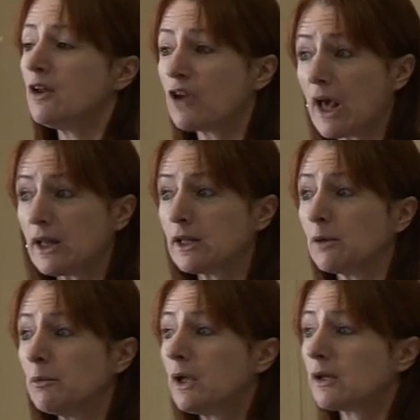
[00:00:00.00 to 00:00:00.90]
telling
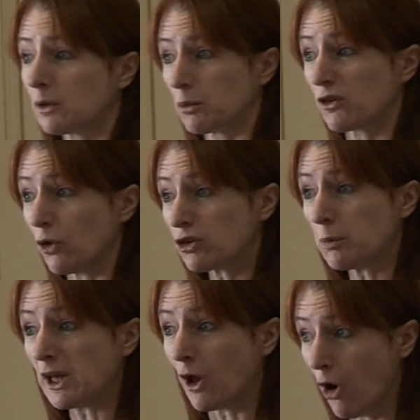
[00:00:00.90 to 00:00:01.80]
them that there was going
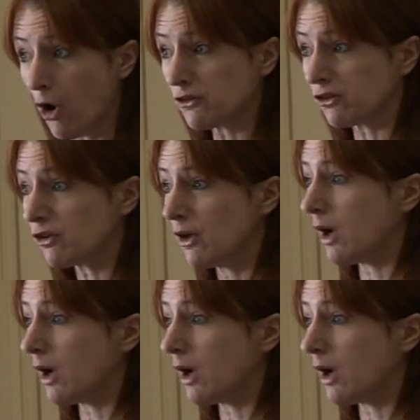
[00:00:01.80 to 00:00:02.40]
to be an audit